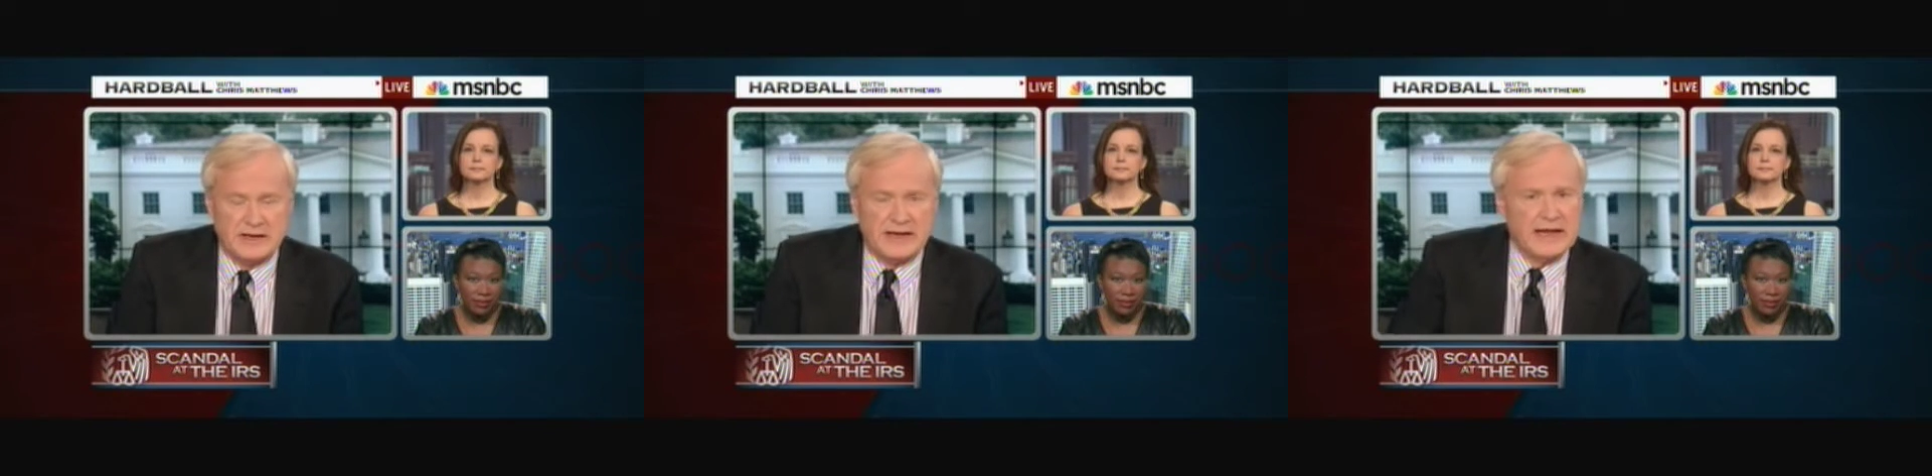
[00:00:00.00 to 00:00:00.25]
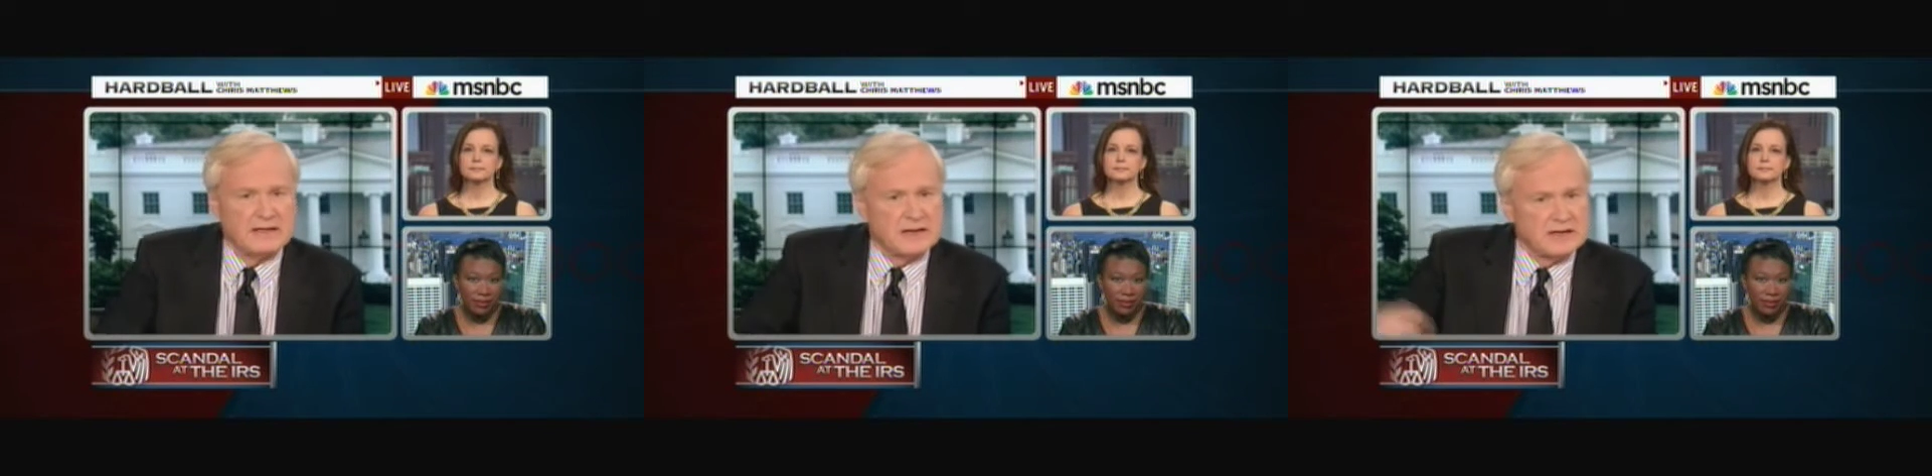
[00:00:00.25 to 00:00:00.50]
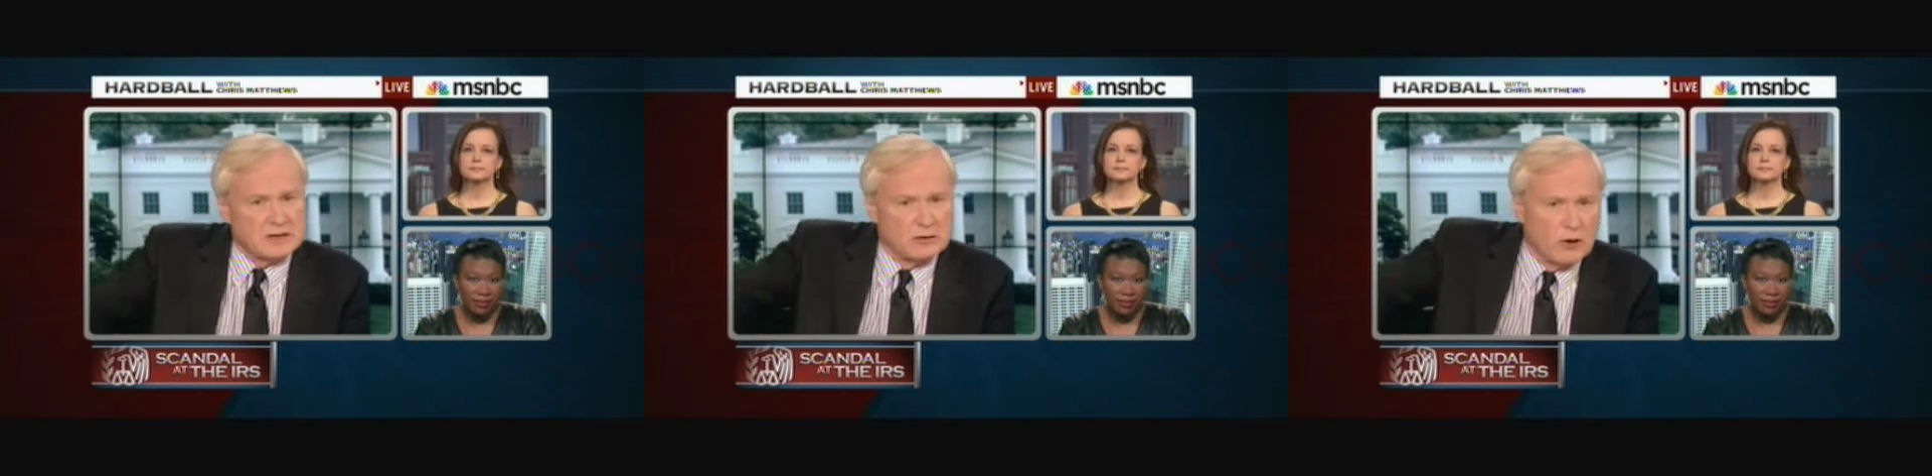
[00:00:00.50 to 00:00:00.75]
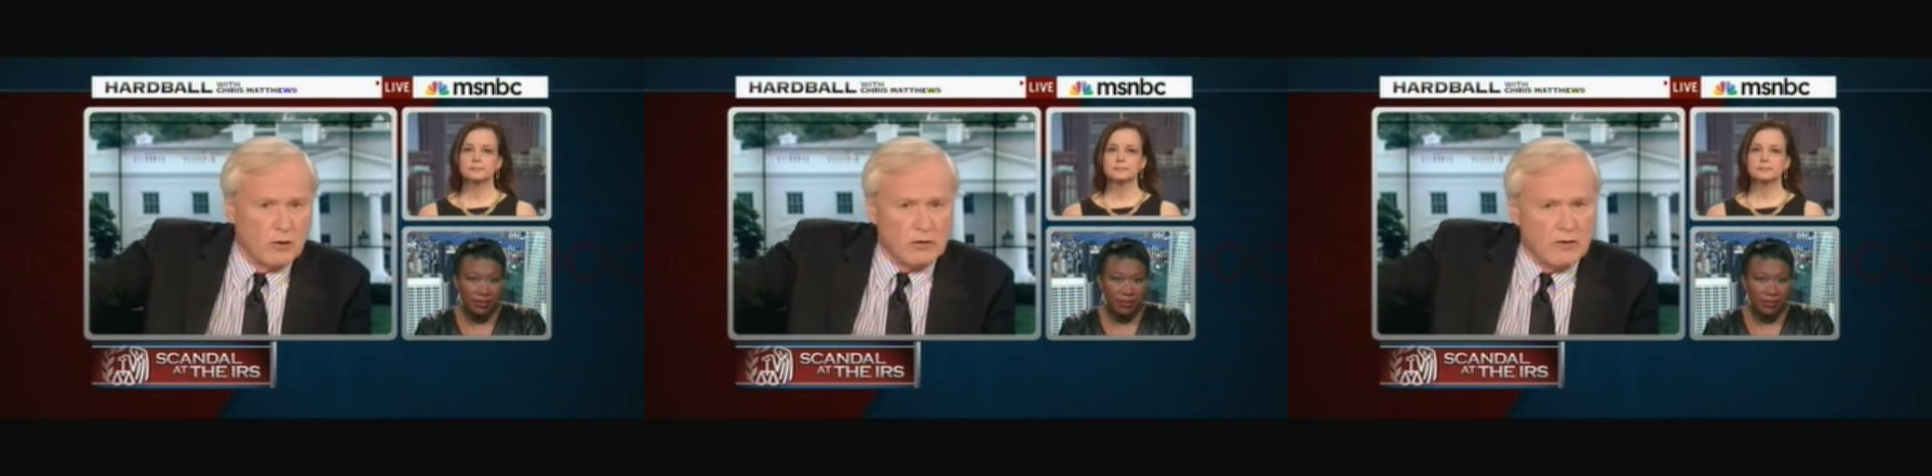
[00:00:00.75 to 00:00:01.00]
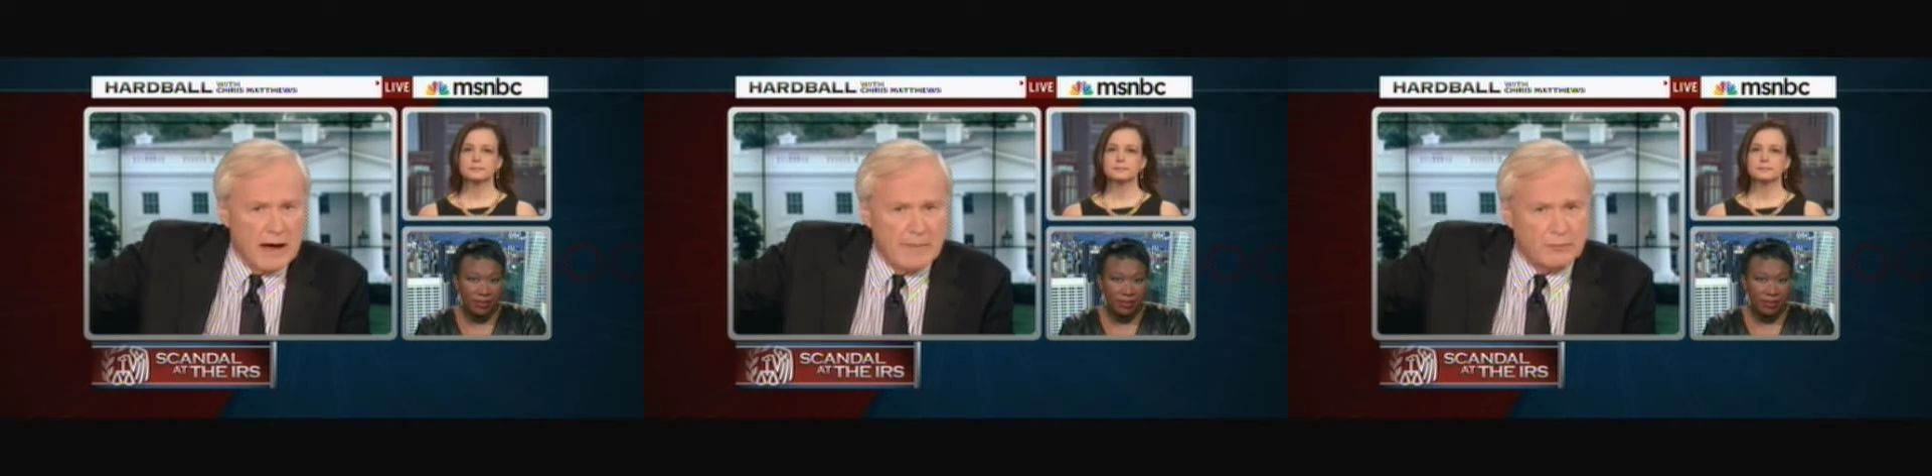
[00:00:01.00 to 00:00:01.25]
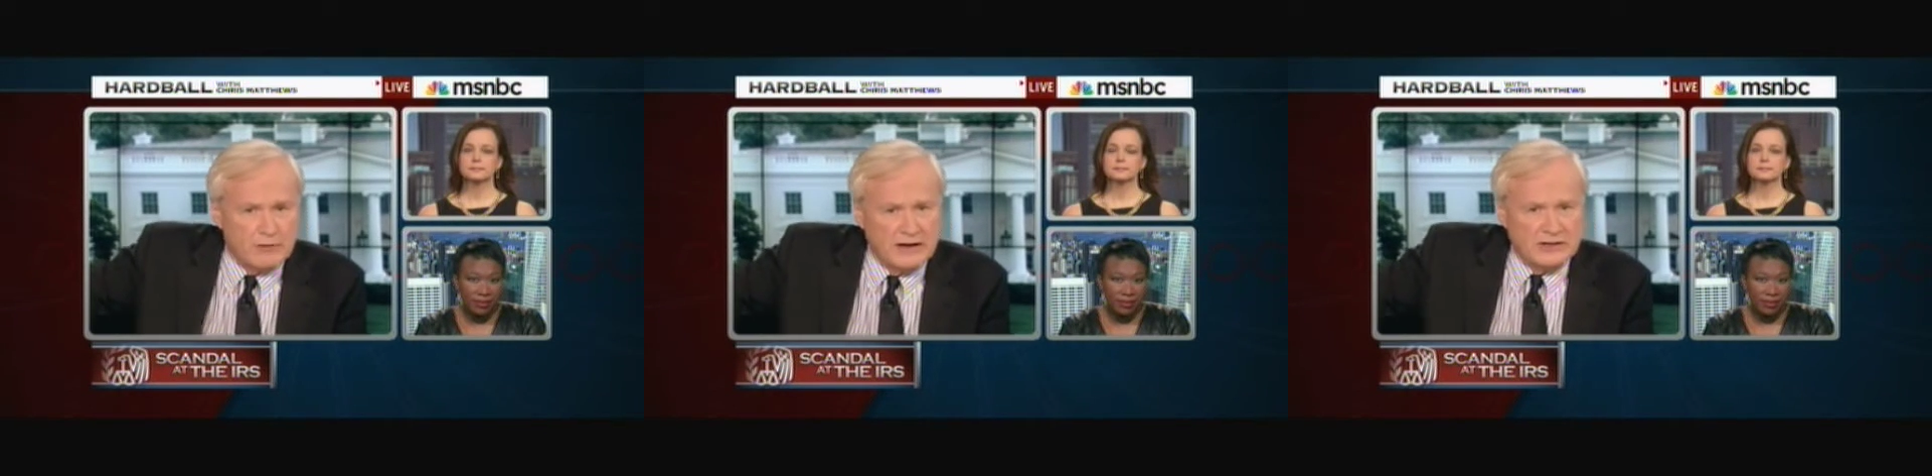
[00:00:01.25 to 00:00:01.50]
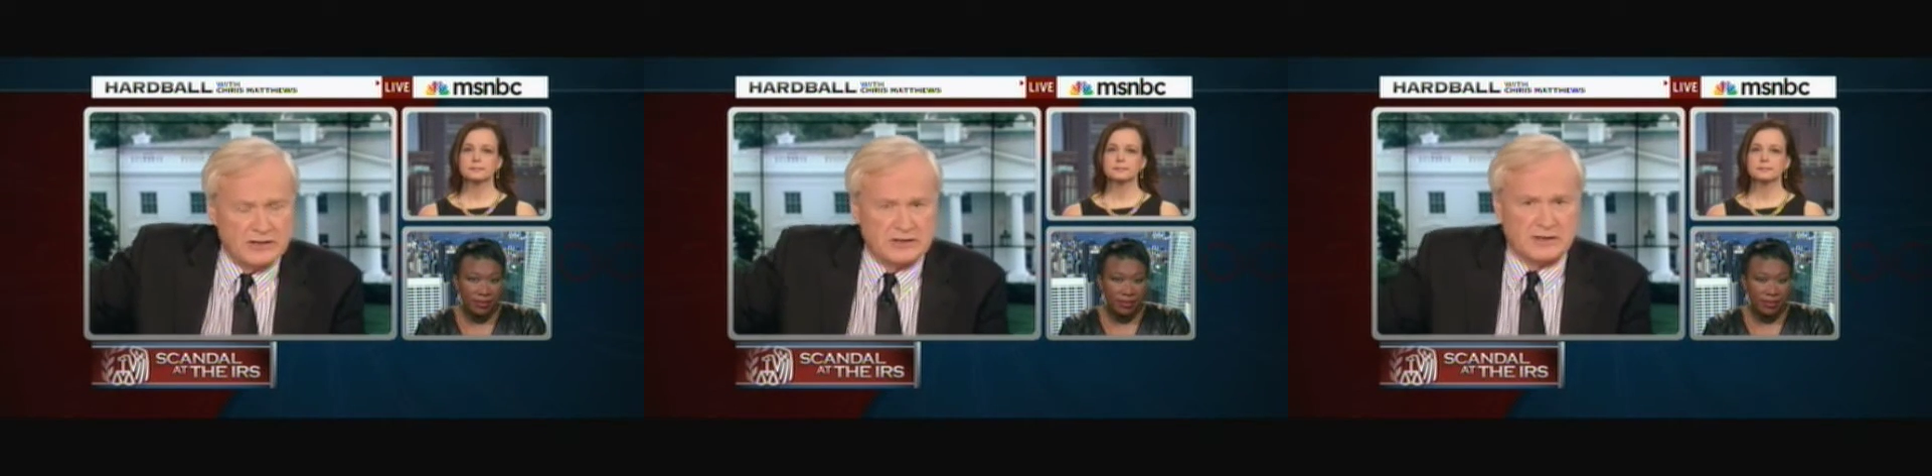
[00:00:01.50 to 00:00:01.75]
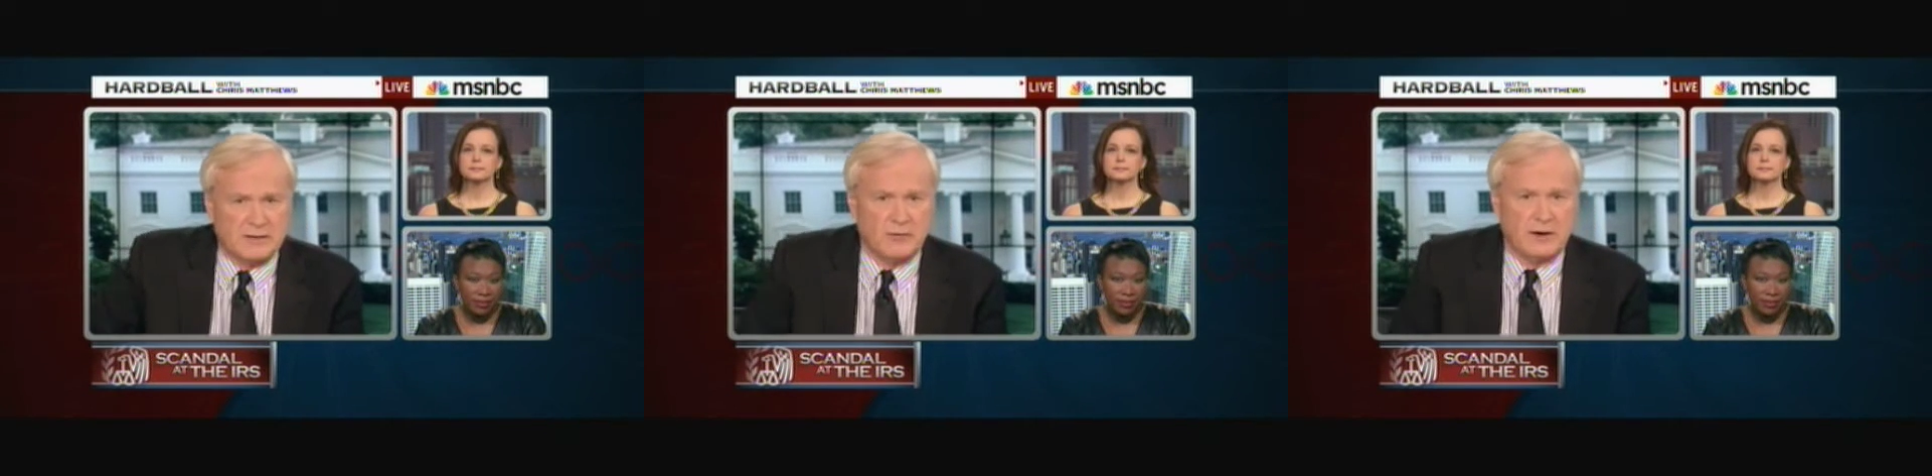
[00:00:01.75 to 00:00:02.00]
So you can't say it's a local
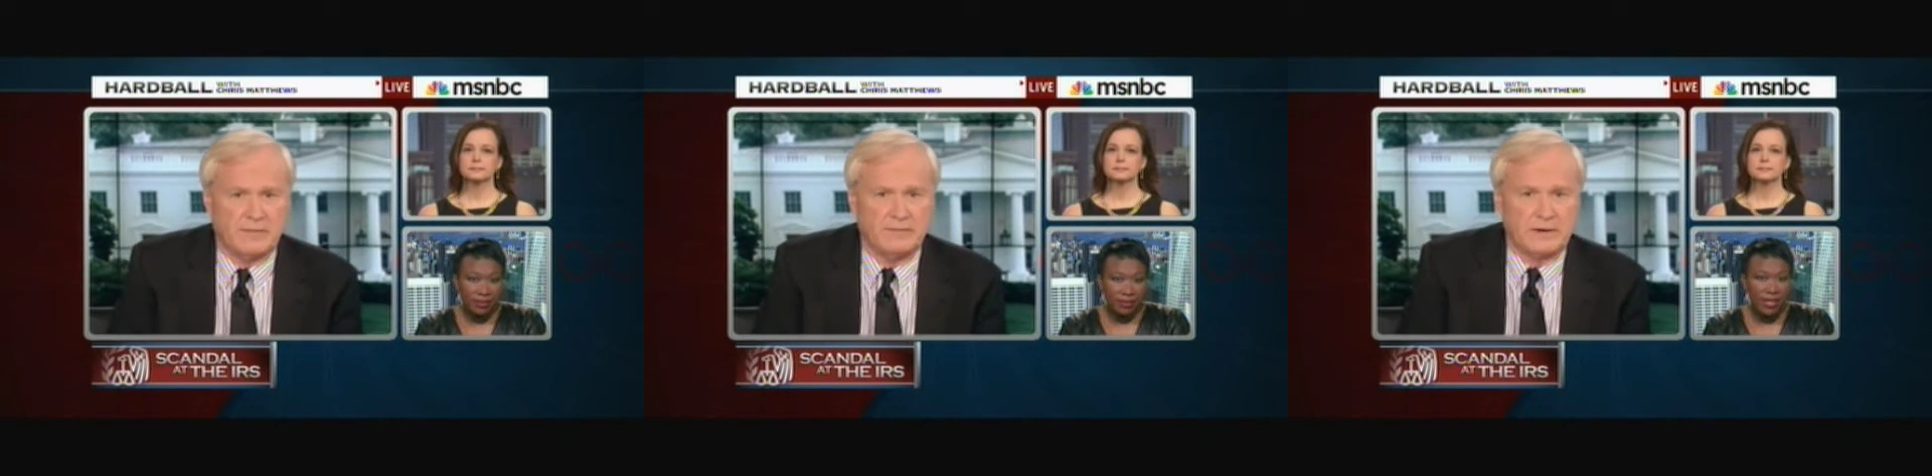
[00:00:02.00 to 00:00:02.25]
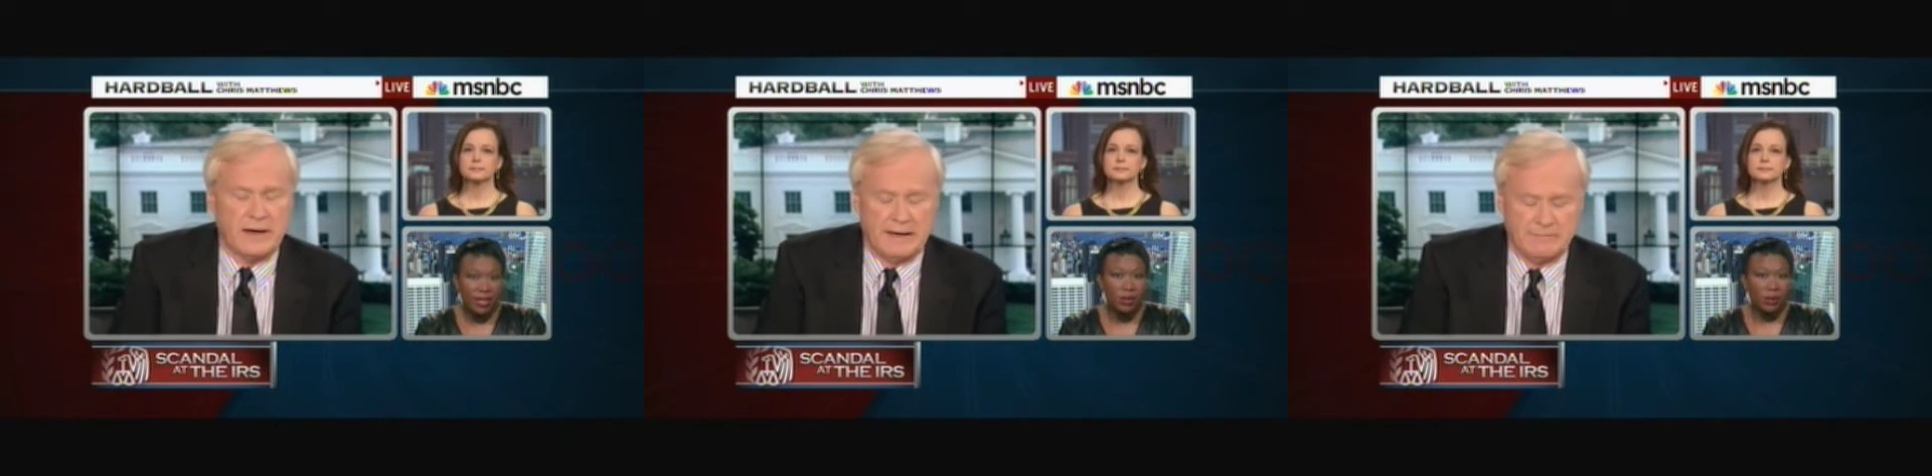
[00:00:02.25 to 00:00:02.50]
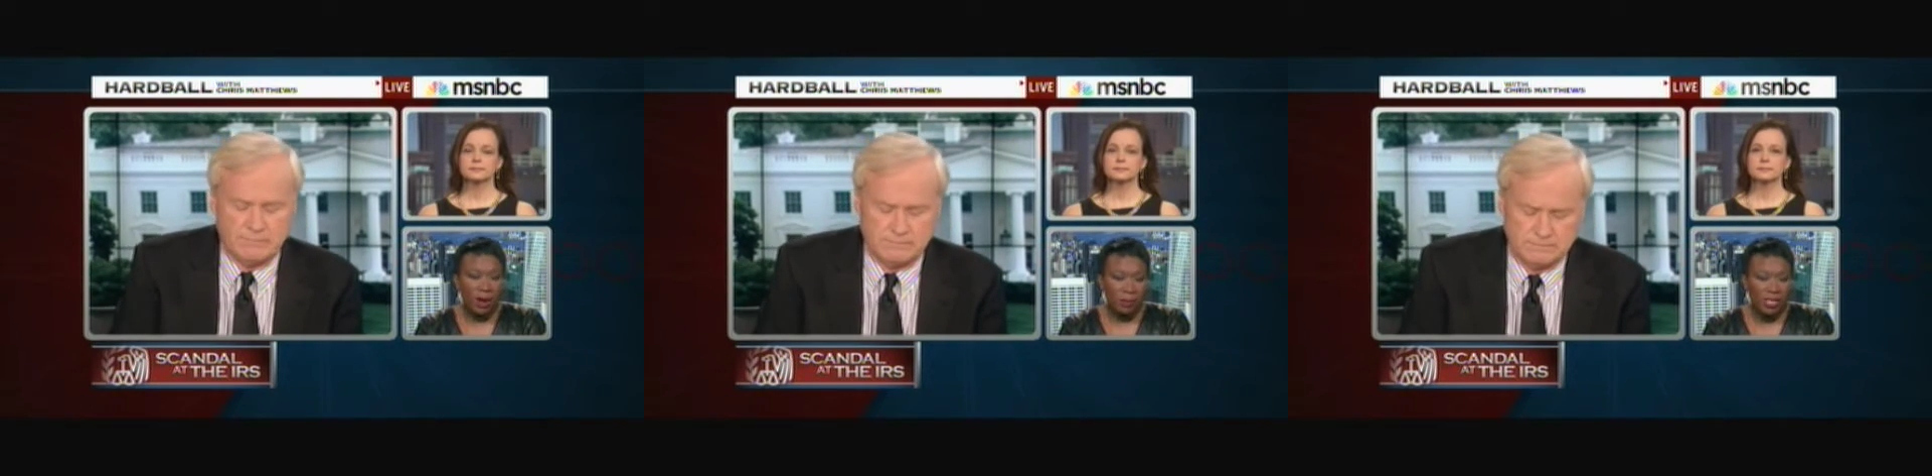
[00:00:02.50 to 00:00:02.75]
operation somewhere. Go ahead.